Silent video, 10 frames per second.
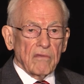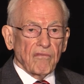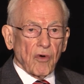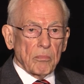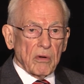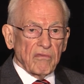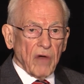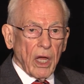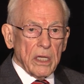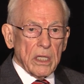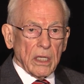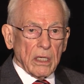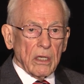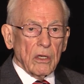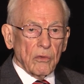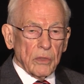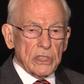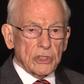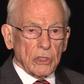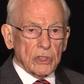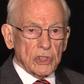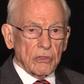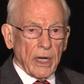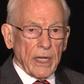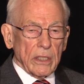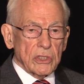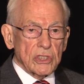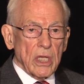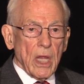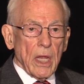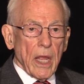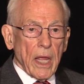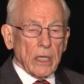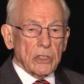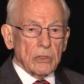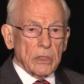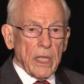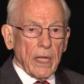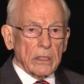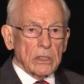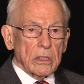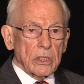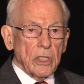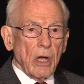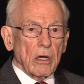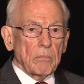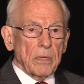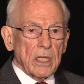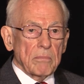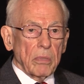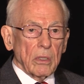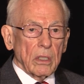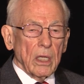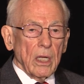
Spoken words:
for providing research grants and to get young people,